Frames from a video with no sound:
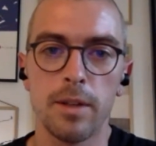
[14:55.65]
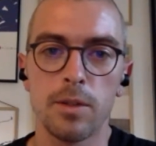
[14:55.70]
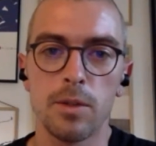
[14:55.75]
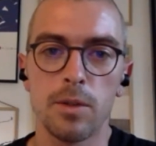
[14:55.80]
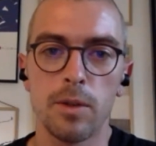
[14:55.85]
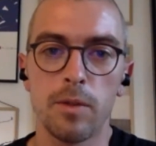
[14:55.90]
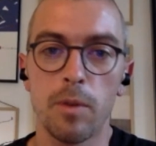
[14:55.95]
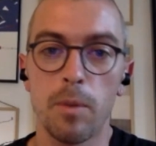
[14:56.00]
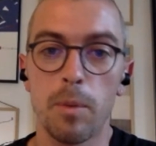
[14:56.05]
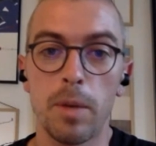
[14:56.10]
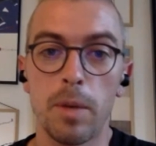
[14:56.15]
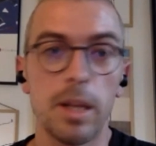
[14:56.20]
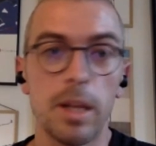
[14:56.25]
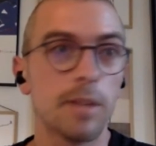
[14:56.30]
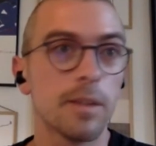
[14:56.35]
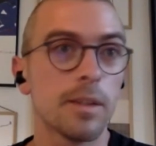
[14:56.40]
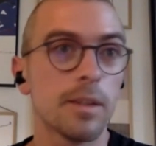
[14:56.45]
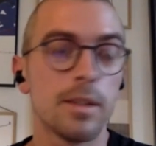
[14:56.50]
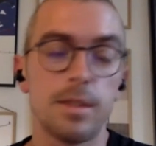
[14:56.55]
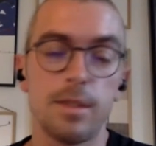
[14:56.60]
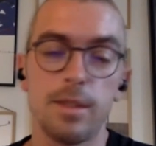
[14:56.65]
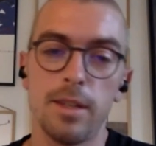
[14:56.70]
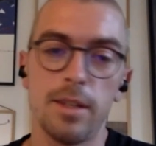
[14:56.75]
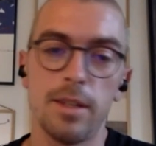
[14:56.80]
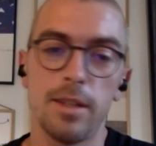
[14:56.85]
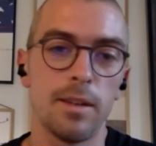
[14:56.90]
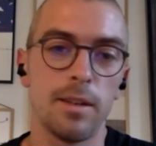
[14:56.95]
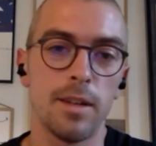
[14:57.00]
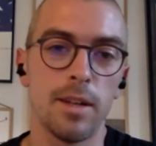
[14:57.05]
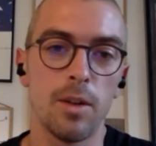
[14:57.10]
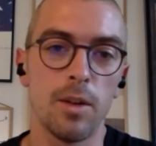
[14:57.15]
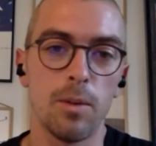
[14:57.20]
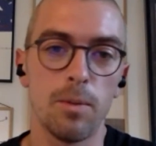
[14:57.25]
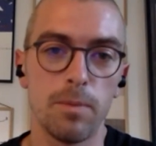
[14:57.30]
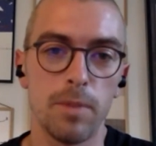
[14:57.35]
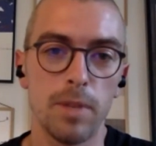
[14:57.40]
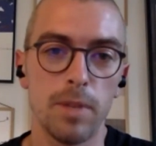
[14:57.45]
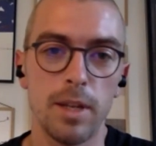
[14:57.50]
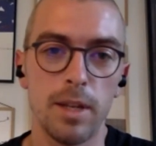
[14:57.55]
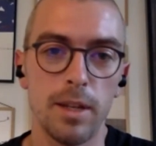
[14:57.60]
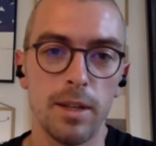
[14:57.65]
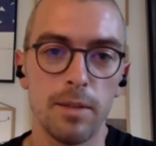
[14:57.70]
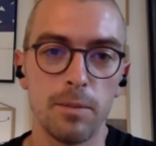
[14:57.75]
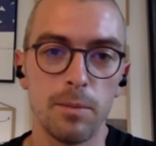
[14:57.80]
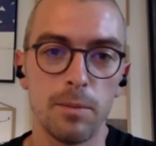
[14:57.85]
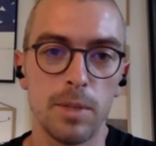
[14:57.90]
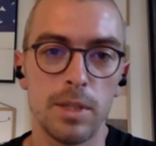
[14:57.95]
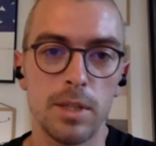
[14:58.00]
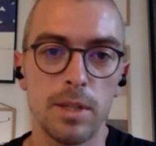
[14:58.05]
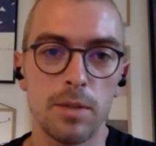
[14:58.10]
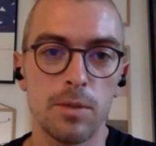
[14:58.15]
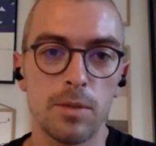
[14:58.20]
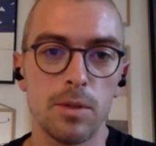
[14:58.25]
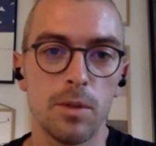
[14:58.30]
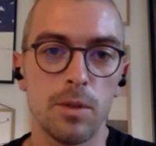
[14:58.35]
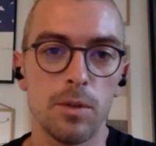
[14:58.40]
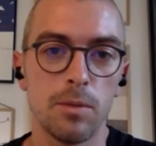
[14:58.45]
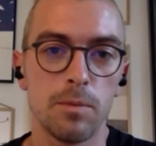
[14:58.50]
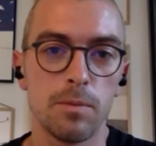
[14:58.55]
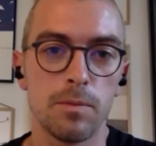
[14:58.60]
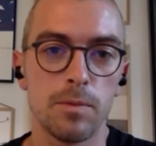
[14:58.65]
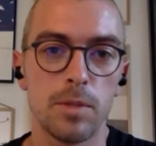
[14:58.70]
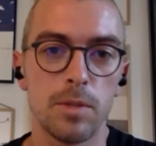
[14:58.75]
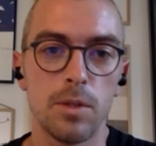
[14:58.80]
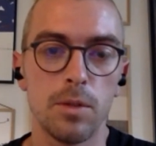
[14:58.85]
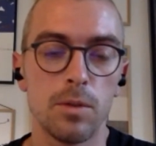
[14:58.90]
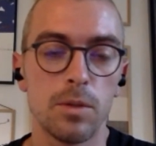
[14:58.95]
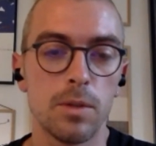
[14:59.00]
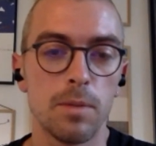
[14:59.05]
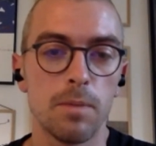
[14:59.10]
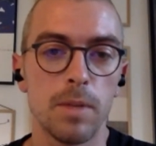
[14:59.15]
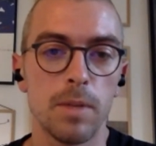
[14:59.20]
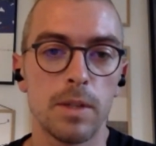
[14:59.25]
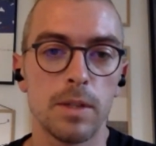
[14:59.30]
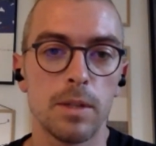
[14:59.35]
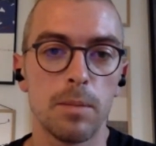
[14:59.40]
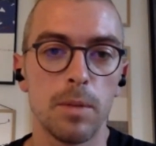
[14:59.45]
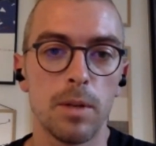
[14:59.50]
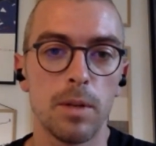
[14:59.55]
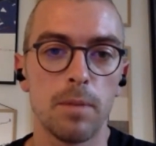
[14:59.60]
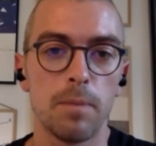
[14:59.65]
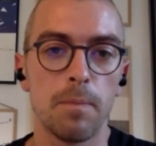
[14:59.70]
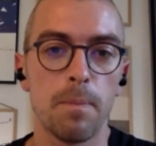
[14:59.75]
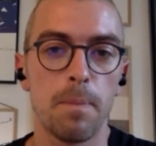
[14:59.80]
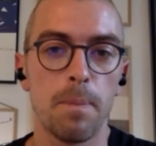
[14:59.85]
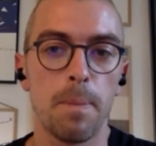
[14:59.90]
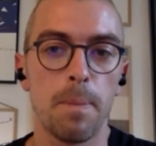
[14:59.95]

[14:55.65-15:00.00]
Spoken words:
so everybody else can see it and hopefully reach out to you to do something similar.